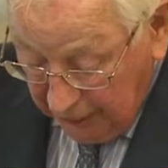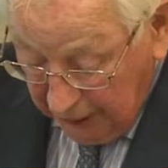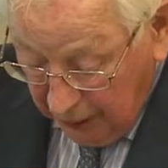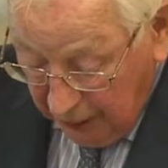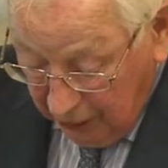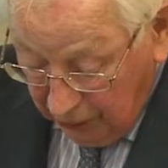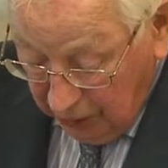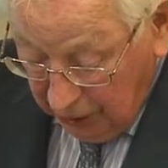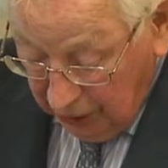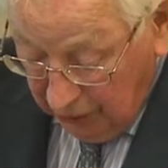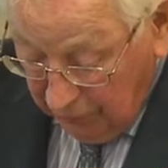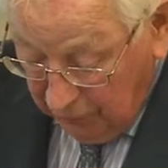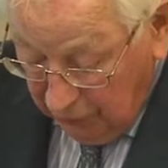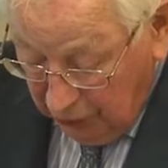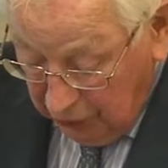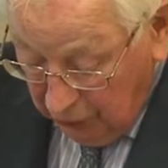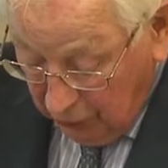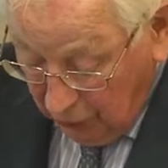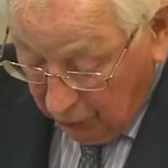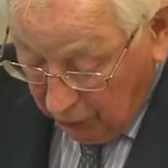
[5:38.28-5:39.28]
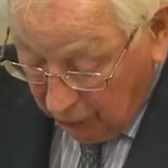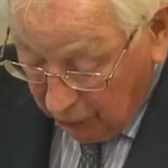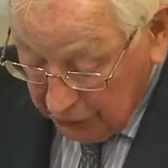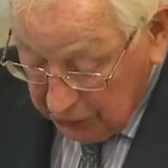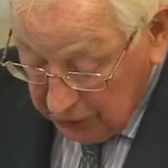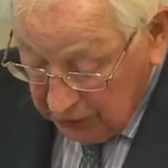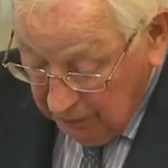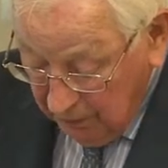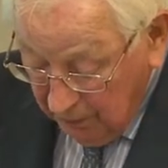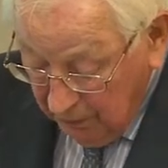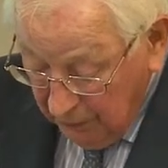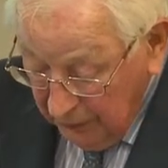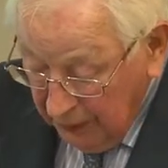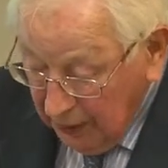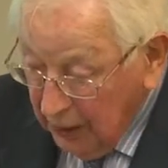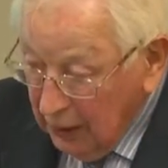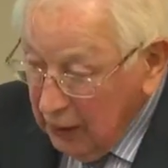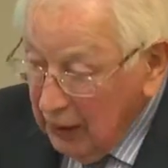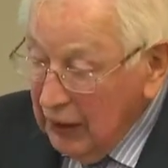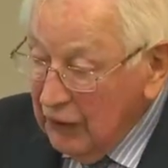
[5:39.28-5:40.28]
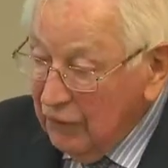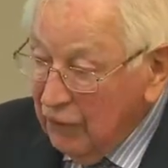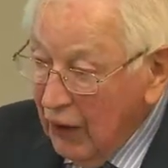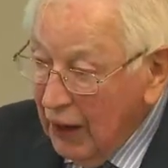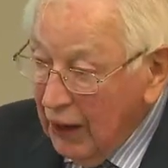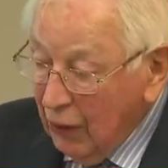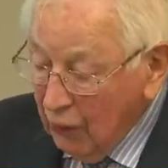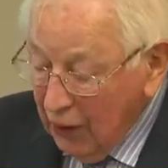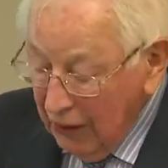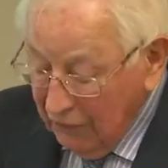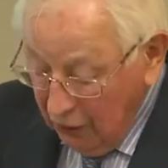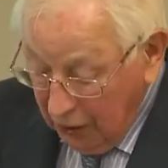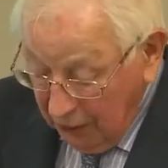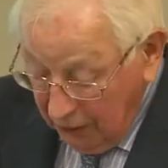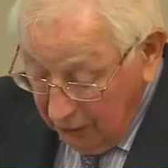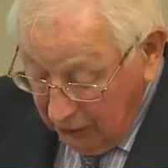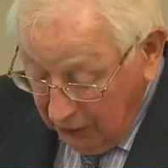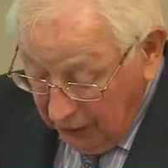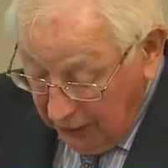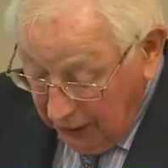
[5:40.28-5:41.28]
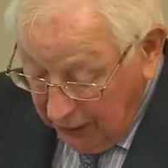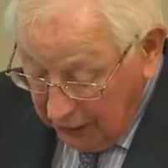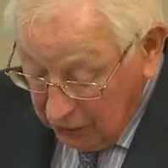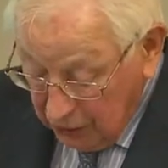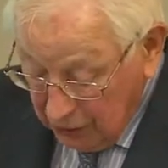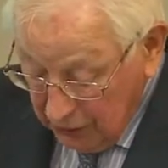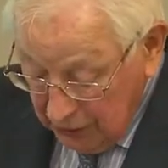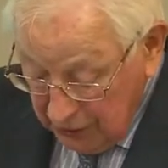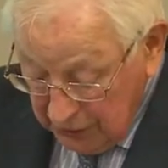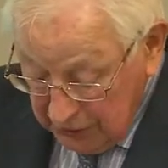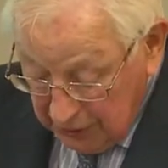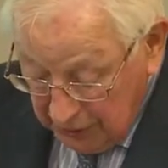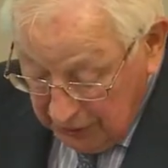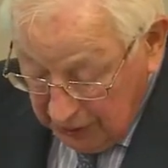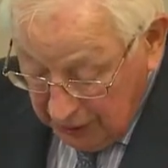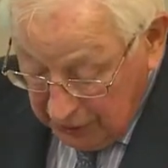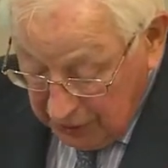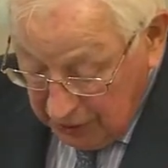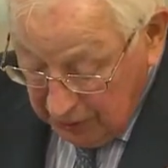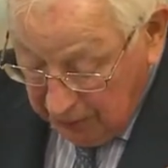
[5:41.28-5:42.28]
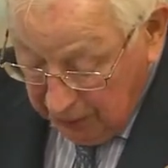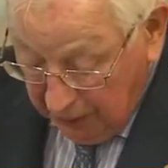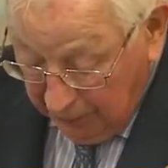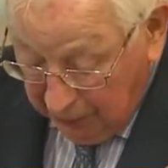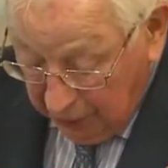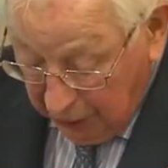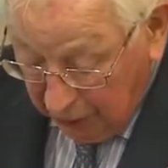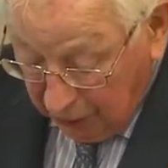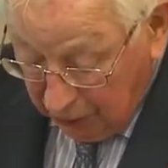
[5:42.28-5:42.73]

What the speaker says: are individuals. If, however, the action is against a public